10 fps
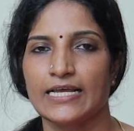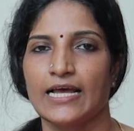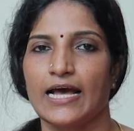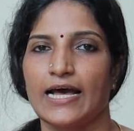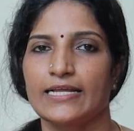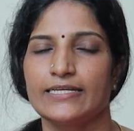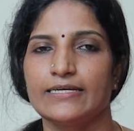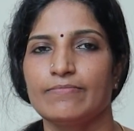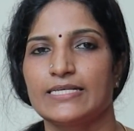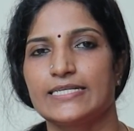and
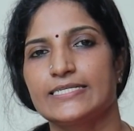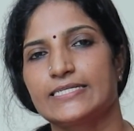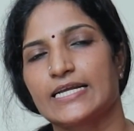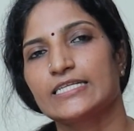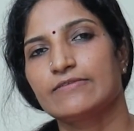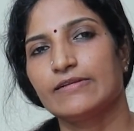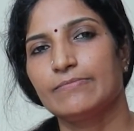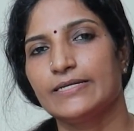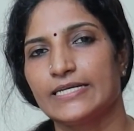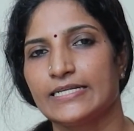muscle strength will be
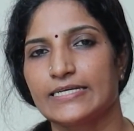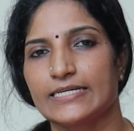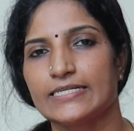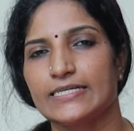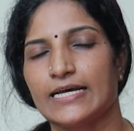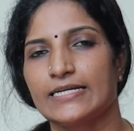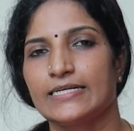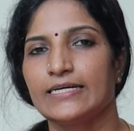increased, and